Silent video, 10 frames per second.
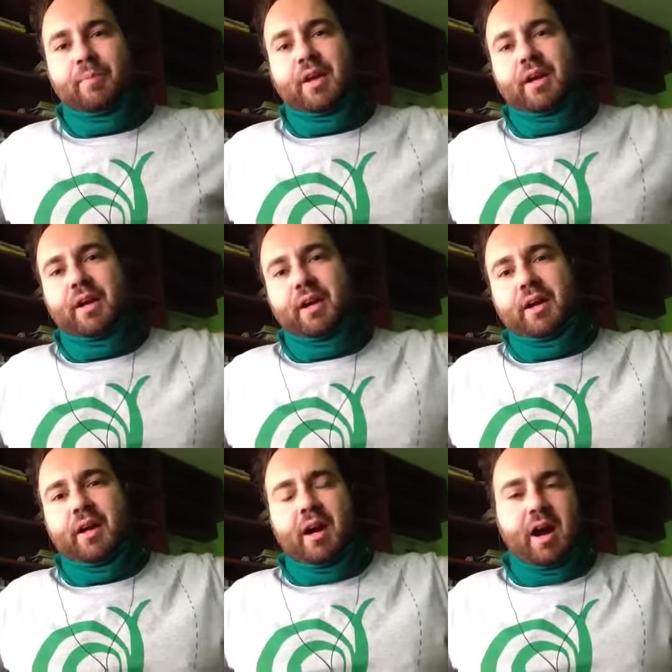uh,
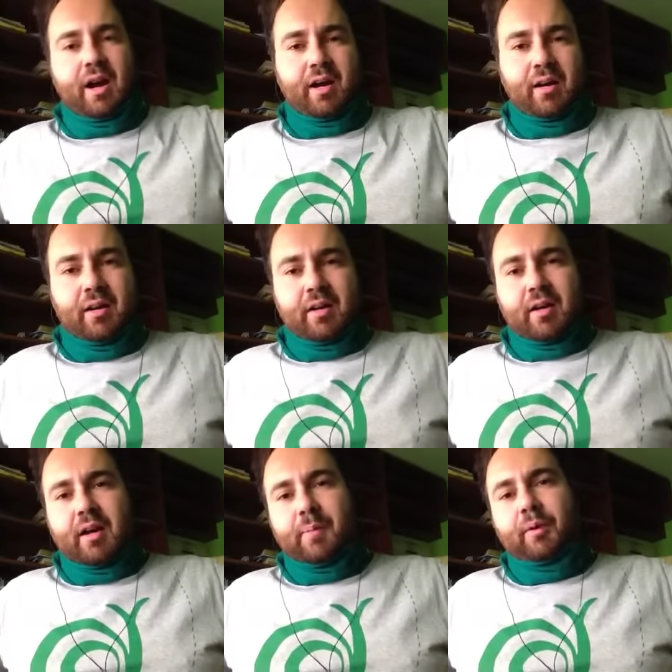are
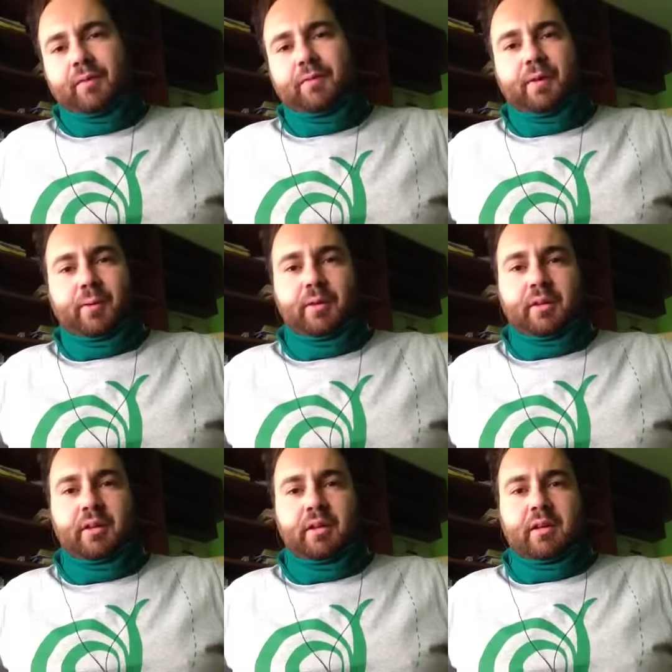uh, putting
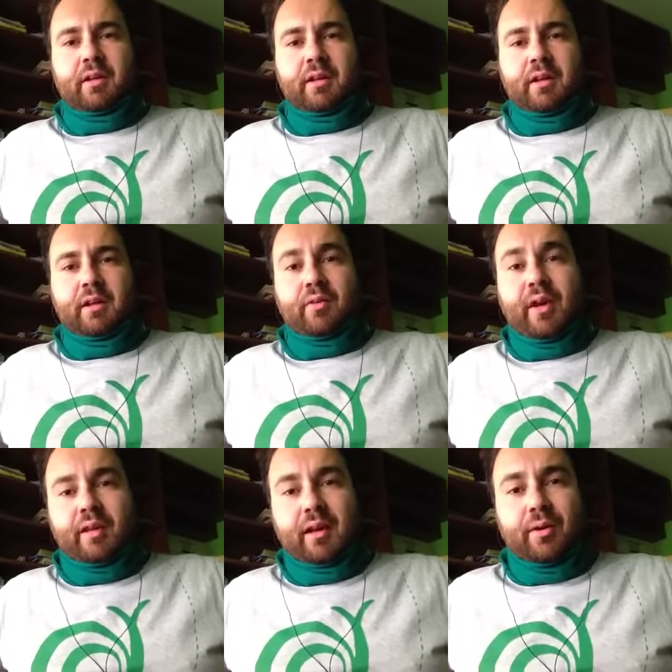forward uh,
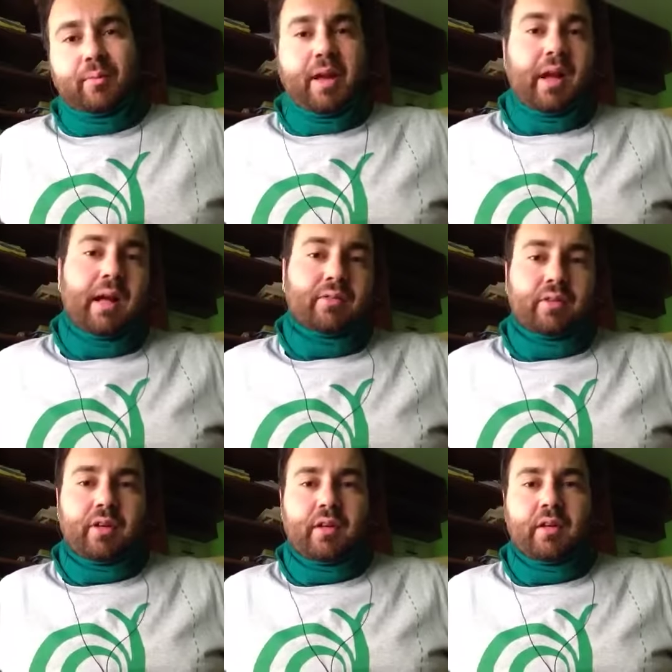right now in my
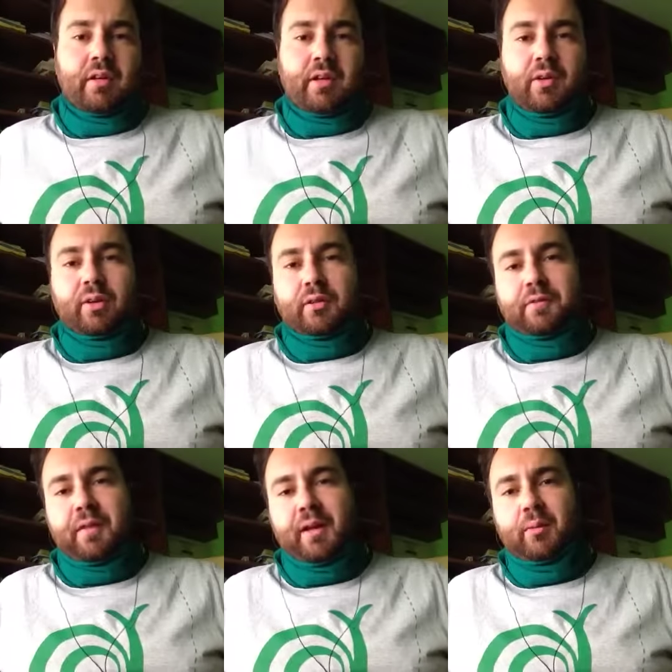country in order to
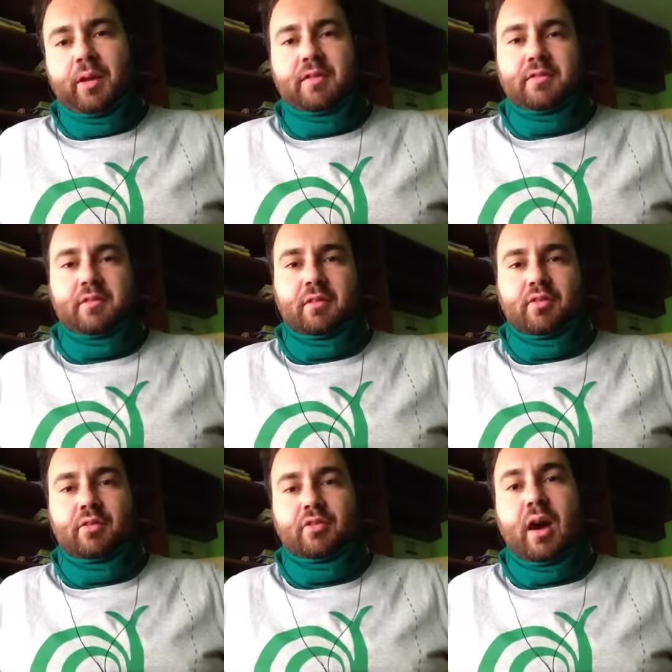find ways and
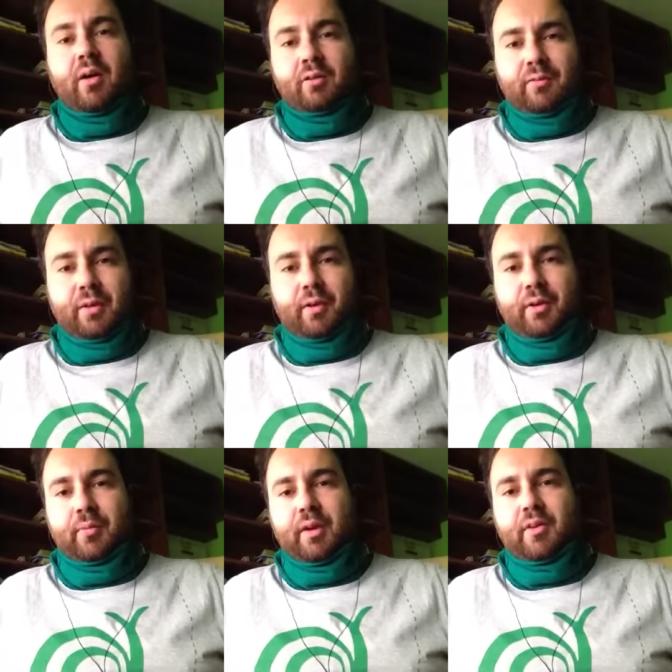solutions out of the
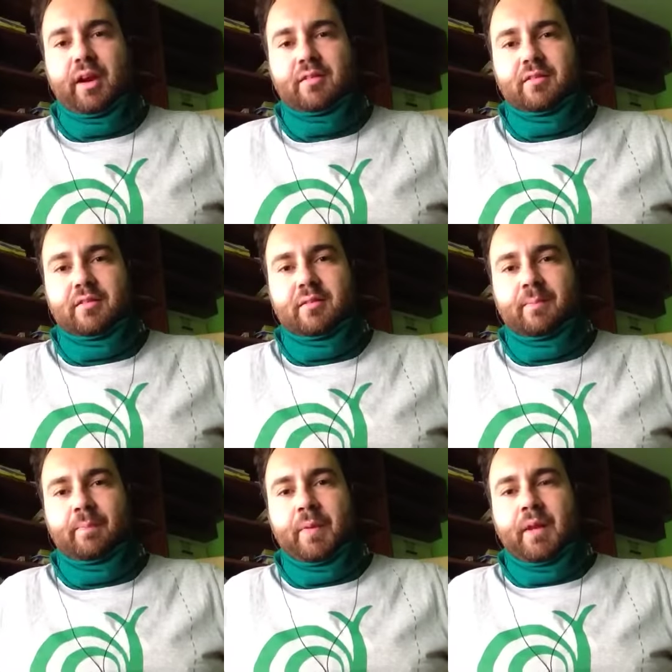economic crisis.
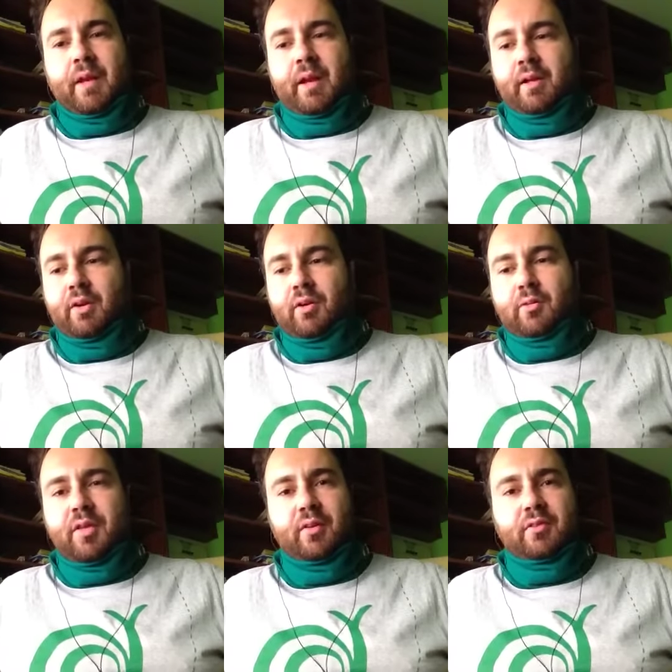And it goes
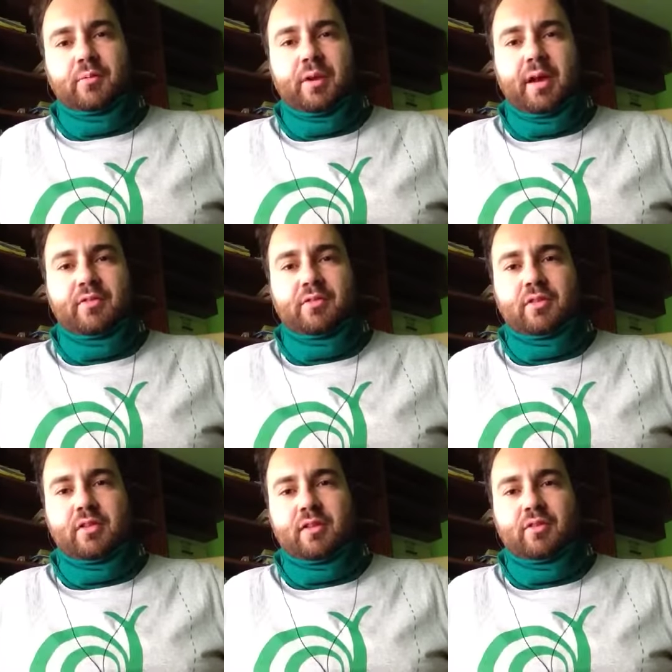without surprise to
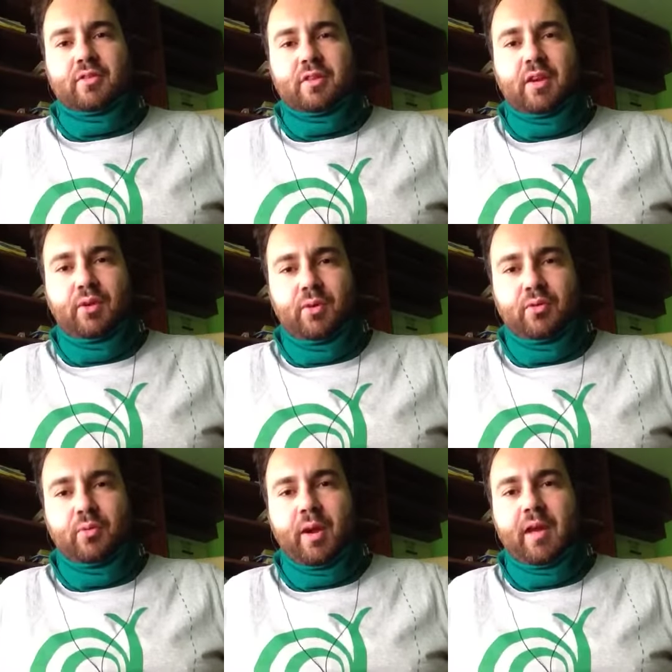see that there is a
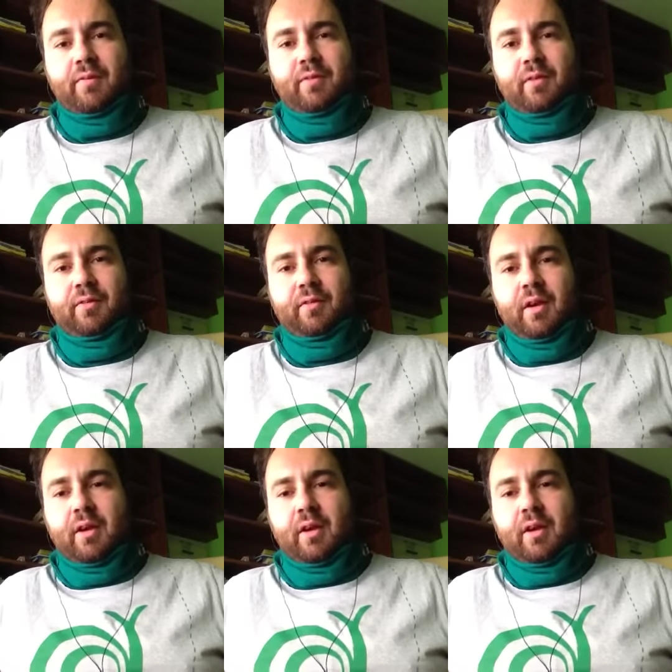huge wave of